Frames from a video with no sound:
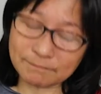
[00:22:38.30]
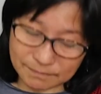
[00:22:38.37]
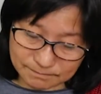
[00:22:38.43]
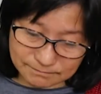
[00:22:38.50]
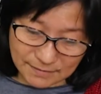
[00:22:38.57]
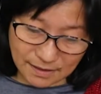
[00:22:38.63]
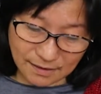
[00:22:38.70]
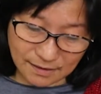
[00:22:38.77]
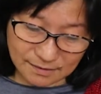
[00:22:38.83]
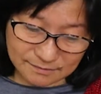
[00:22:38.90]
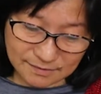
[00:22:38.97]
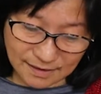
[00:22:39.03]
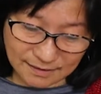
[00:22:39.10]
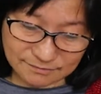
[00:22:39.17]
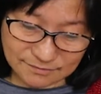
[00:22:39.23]

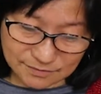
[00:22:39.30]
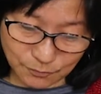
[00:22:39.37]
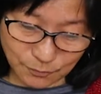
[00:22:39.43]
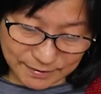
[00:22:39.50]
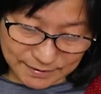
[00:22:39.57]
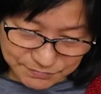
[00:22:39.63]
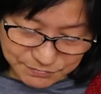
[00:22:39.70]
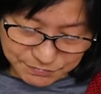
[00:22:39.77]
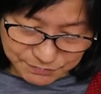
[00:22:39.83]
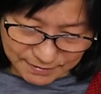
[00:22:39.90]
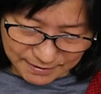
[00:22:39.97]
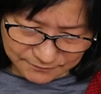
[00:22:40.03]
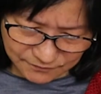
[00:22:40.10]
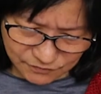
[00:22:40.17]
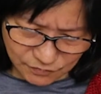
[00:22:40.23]
that we need to
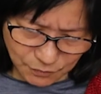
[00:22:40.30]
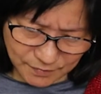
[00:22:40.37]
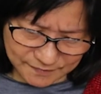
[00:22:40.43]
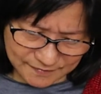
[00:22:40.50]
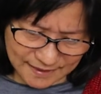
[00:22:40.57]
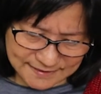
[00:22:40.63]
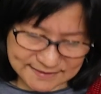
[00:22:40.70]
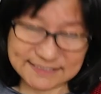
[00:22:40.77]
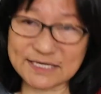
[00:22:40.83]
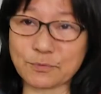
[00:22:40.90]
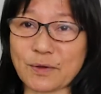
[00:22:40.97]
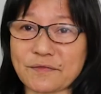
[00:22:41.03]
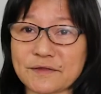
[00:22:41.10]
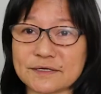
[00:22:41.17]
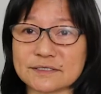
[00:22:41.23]
kind of look at that, see
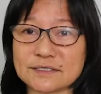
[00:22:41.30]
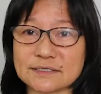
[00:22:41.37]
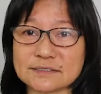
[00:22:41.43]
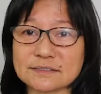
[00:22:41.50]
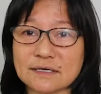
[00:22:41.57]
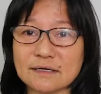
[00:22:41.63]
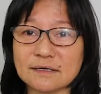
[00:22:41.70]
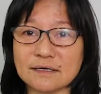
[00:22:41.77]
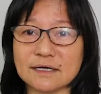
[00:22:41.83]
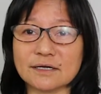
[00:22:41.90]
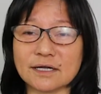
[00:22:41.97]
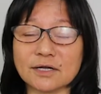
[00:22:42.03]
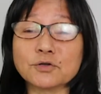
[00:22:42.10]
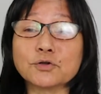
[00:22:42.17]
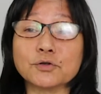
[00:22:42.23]
whether it is
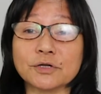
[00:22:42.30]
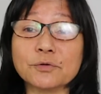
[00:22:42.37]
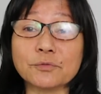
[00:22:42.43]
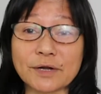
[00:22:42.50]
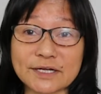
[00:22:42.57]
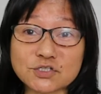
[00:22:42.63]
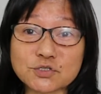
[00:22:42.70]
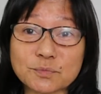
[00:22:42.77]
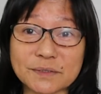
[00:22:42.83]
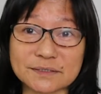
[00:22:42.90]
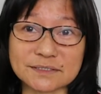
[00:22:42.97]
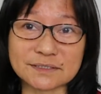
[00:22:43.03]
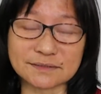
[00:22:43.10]
a good arrangement.